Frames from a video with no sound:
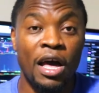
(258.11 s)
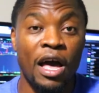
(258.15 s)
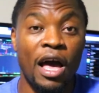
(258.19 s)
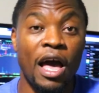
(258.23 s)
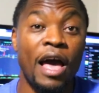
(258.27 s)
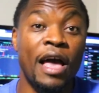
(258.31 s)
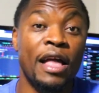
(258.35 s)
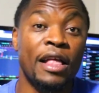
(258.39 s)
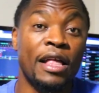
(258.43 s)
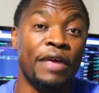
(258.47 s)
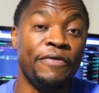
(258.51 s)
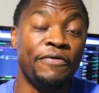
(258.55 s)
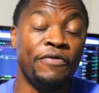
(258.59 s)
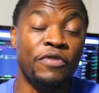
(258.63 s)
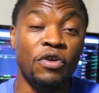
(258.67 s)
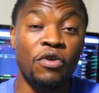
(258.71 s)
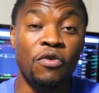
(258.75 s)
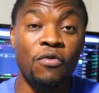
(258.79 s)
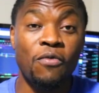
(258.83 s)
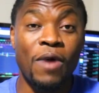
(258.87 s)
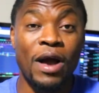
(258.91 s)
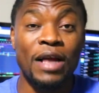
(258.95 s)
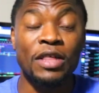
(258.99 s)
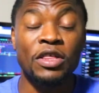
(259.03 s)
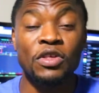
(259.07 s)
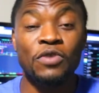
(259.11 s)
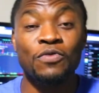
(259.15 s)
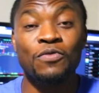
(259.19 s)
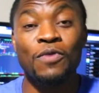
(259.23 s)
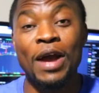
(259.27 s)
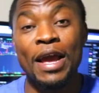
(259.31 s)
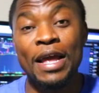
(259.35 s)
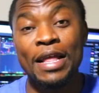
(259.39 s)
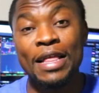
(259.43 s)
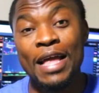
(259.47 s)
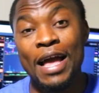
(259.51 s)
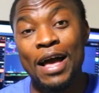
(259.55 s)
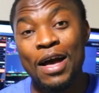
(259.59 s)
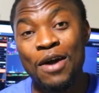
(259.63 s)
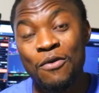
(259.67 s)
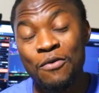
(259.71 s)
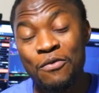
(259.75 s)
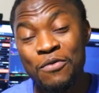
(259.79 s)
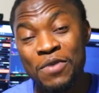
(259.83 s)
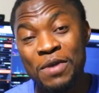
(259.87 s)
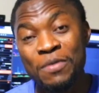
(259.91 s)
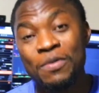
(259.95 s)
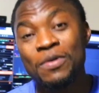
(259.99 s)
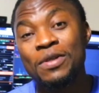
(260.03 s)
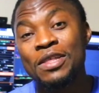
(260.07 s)
And if you're watching right now,
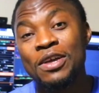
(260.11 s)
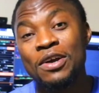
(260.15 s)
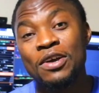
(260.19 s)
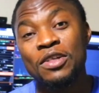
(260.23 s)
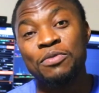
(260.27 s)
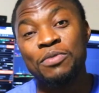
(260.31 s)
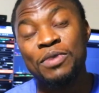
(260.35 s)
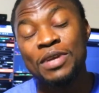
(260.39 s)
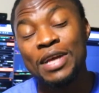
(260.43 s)
Weibo tells